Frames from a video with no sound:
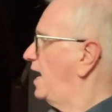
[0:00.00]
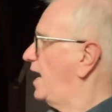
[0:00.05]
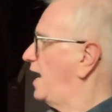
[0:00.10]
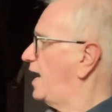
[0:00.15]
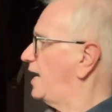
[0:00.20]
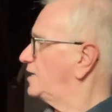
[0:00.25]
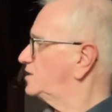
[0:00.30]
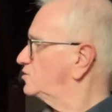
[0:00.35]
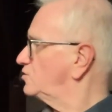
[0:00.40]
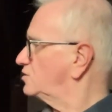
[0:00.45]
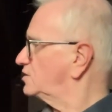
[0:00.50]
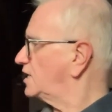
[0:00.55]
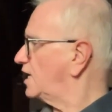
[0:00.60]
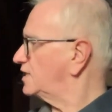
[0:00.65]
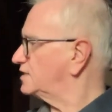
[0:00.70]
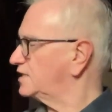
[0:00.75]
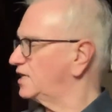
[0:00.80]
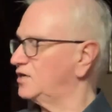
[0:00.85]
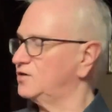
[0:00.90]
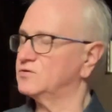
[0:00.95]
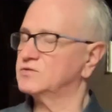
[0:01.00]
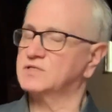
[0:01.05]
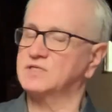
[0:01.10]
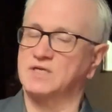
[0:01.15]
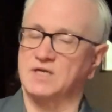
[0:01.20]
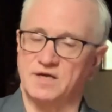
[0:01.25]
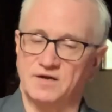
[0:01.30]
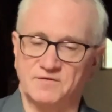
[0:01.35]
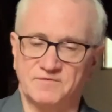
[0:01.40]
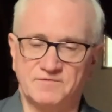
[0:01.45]
Exultate
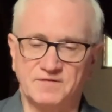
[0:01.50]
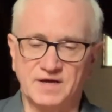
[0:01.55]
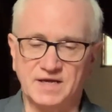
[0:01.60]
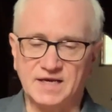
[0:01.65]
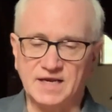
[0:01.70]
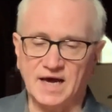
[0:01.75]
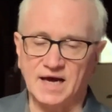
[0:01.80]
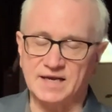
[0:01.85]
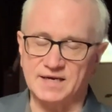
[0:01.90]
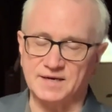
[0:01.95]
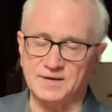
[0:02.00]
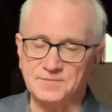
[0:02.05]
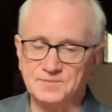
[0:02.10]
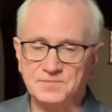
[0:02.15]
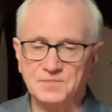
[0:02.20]
Iuste of Viadana.